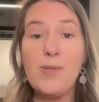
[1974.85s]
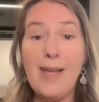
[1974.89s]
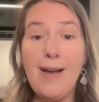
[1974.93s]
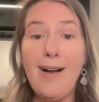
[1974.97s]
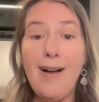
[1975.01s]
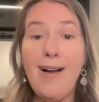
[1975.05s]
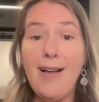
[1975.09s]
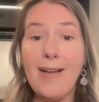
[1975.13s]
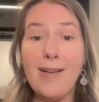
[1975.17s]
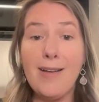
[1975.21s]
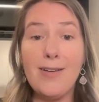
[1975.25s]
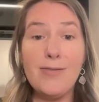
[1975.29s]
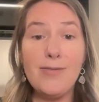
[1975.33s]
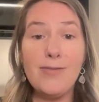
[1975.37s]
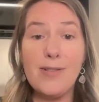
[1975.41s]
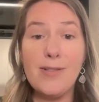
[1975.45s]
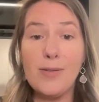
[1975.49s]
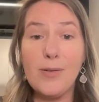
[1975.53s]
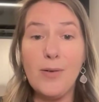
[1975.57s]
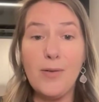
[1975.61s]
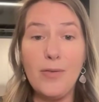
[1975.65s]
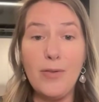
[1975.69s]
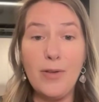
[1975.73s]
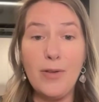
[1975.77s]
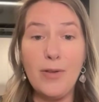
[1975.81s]
beyond
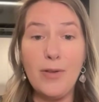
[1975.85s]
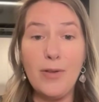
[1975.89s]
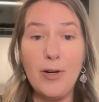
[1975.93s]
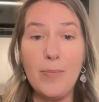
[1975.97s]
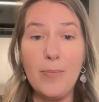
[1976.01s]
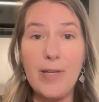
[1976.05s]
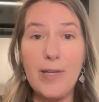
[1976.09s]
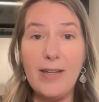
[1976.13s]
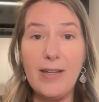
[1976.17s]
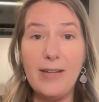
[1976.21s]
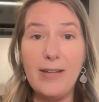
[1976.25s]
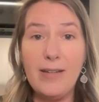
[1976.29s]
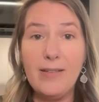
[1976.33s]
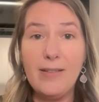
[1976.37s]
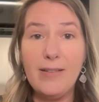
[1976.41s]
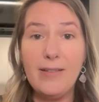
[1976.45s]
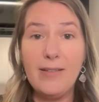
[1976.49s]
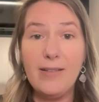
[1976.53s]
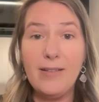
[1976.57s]
physical therapy.